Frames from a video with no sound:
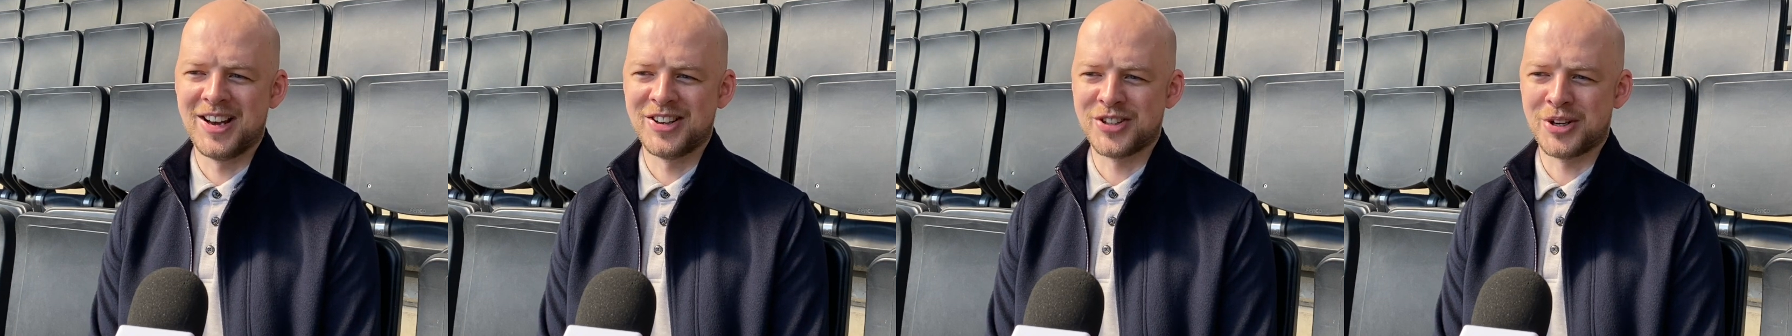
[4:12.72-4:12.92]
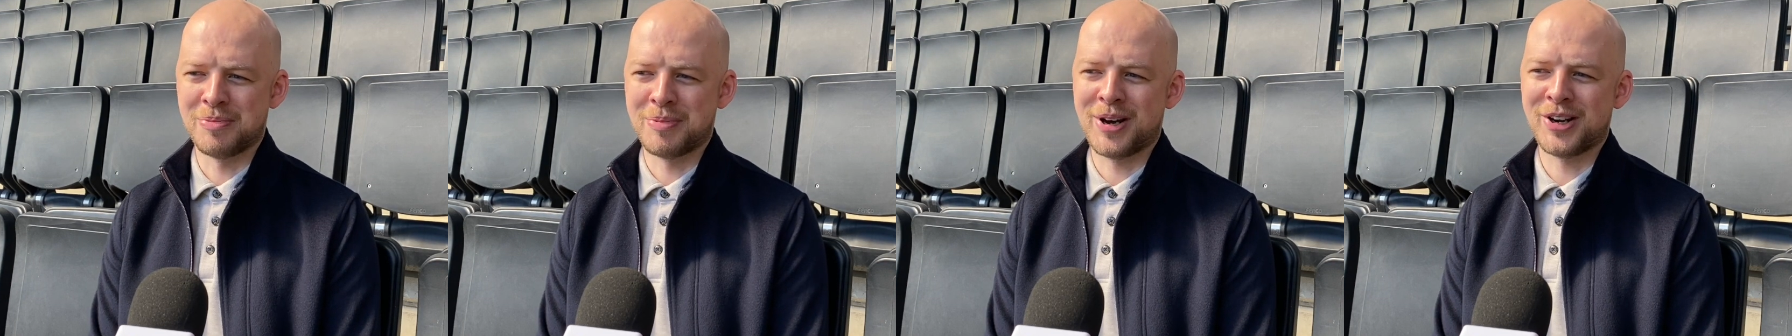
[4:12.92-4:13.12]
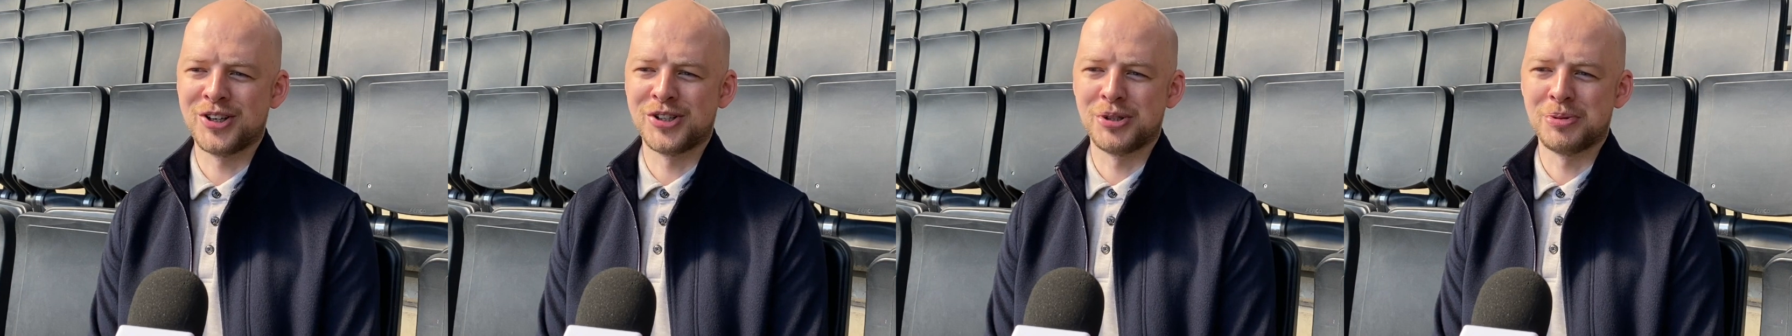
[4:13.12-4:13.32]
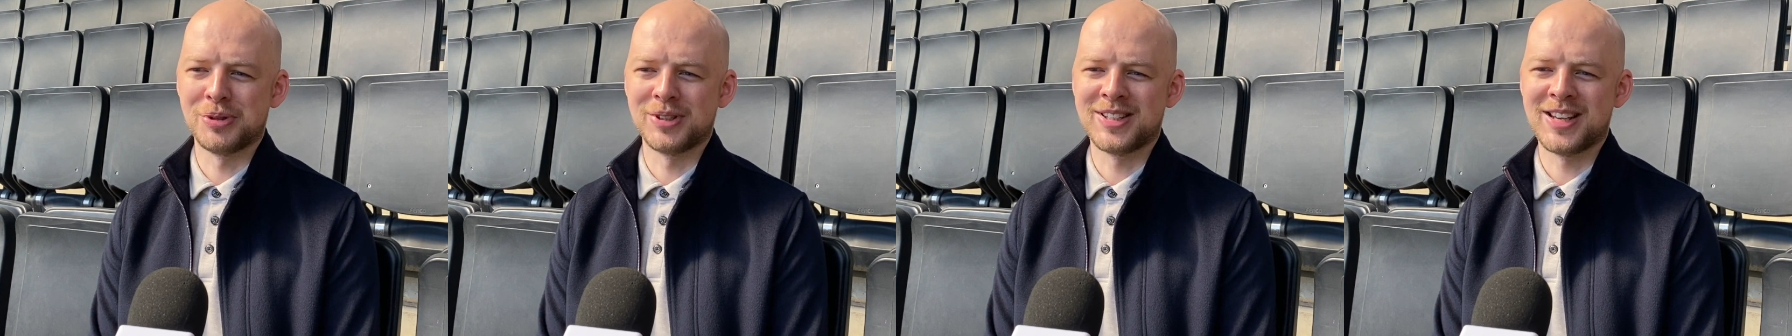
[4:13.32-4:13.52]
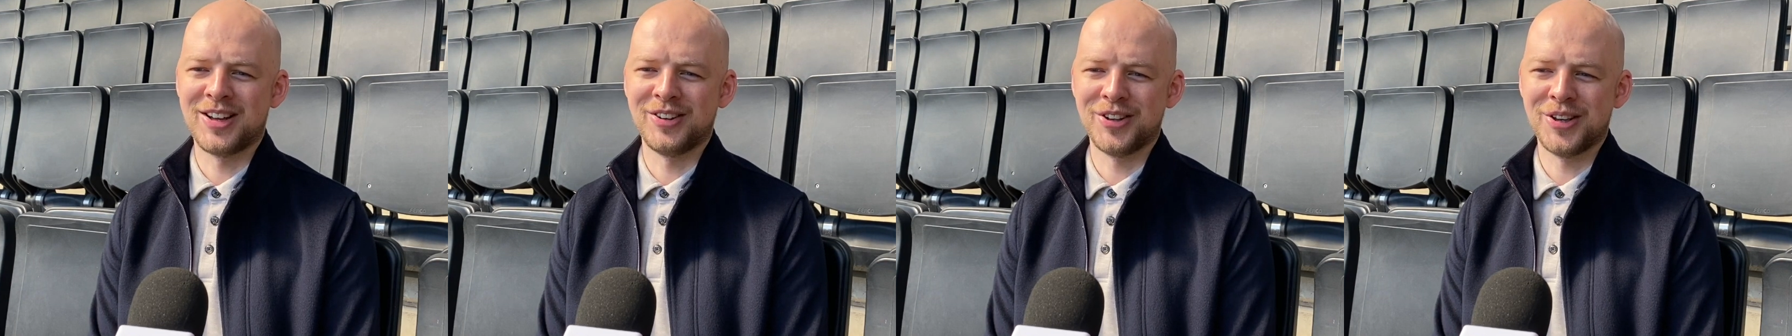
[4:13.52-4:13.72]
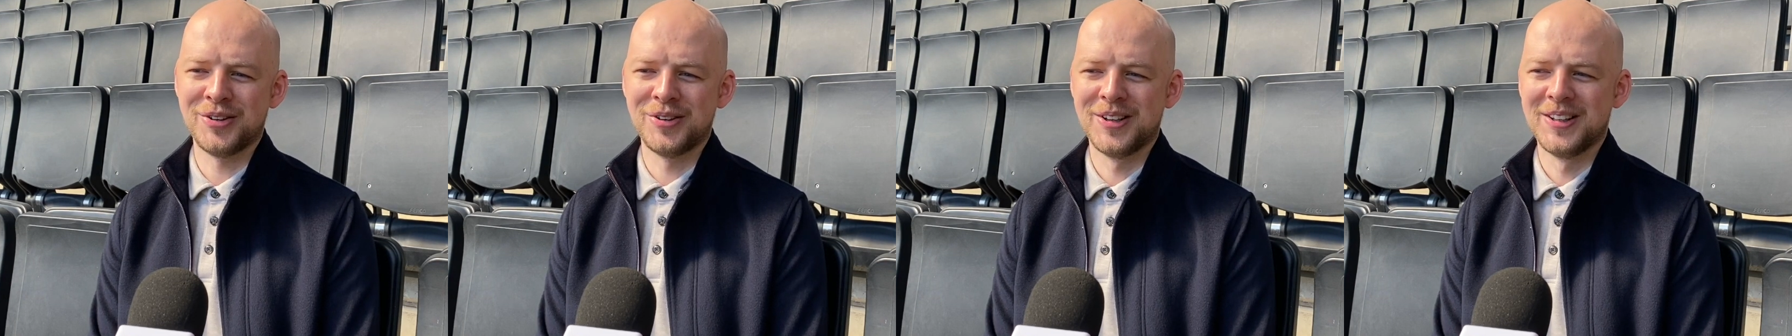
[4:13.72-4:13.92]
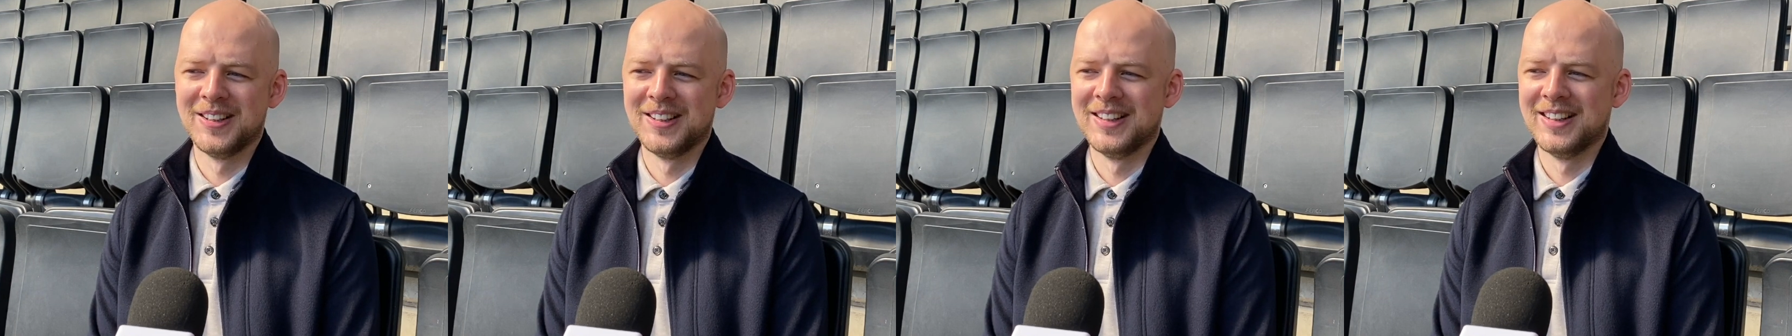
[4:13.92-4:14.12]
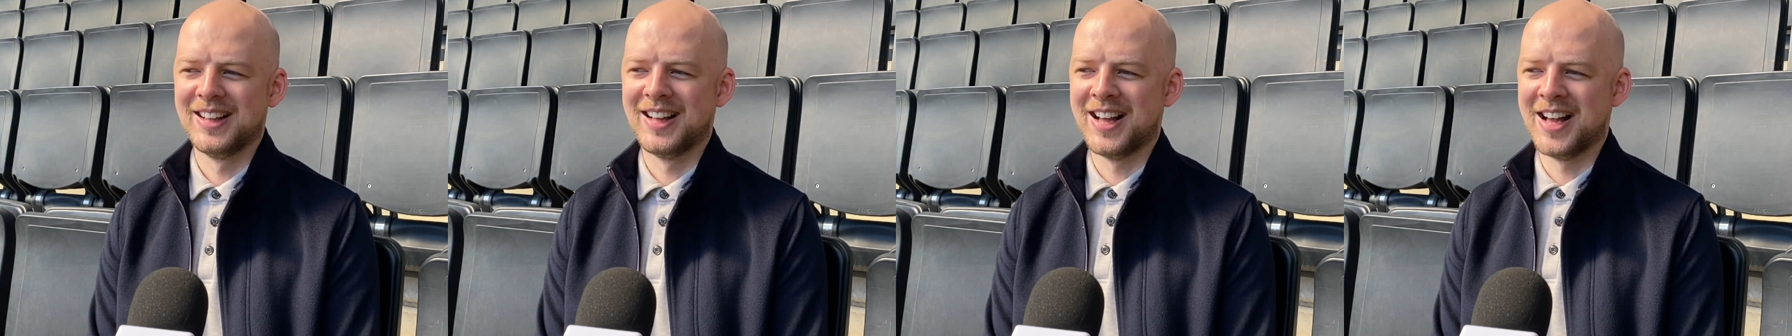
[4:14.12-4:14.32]
as our manager will tell you.
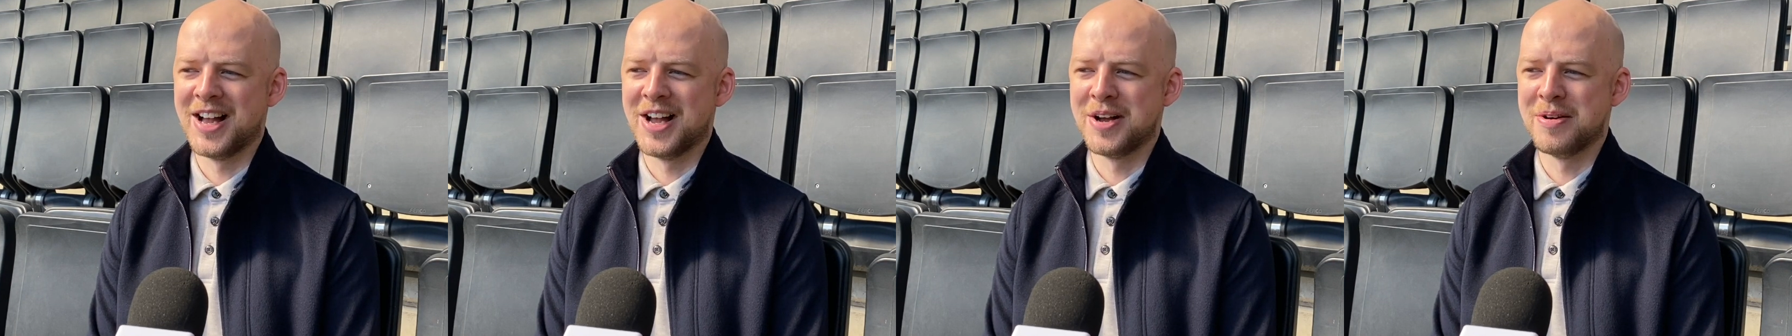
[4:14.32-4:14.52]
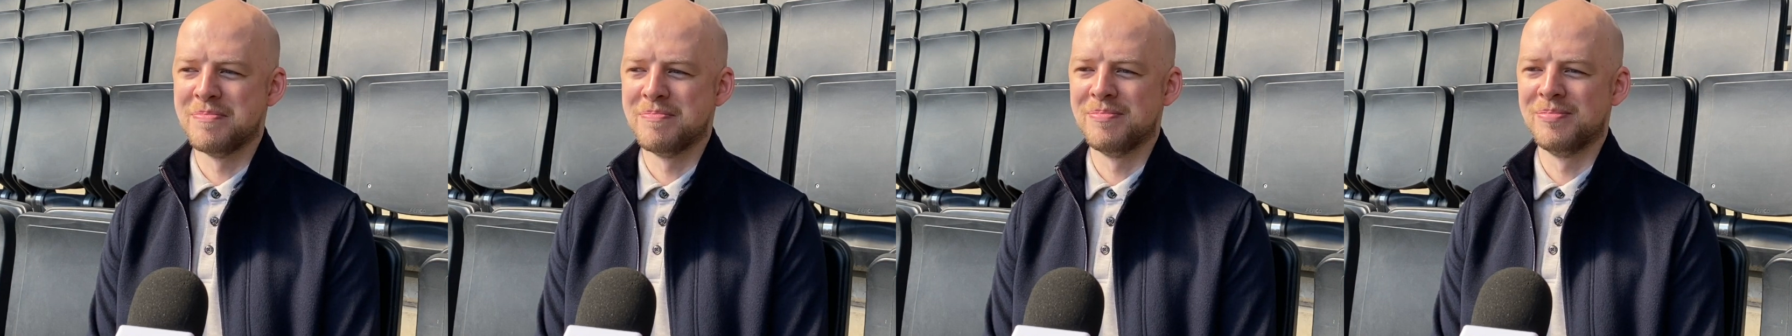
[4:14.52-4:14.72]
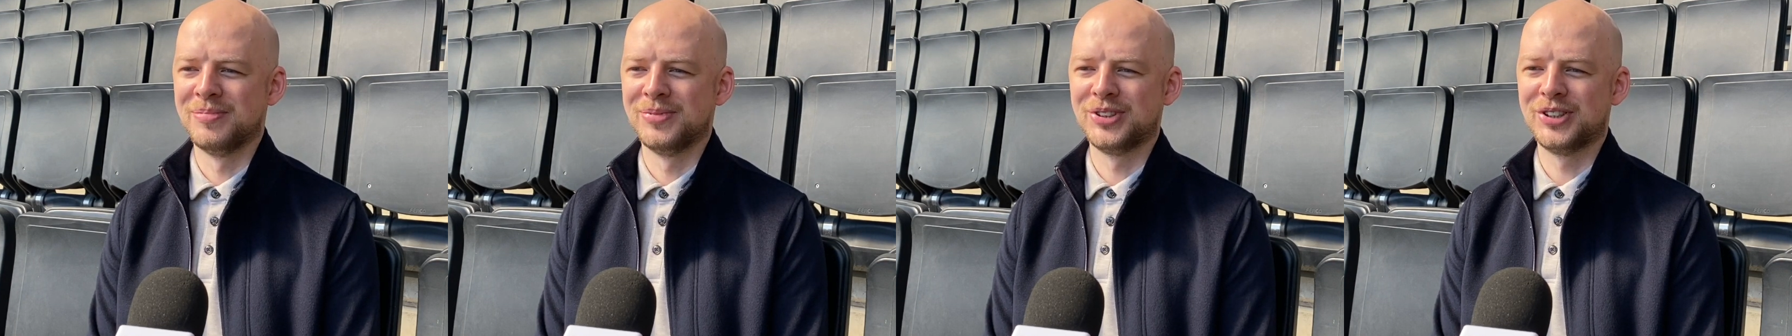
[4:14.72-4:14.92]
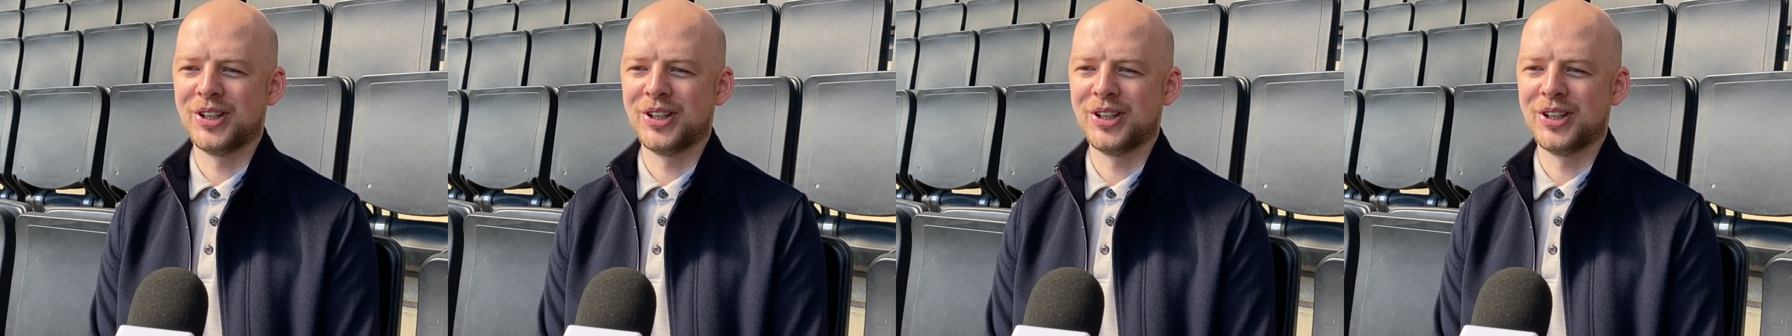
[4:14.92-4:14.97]
Um,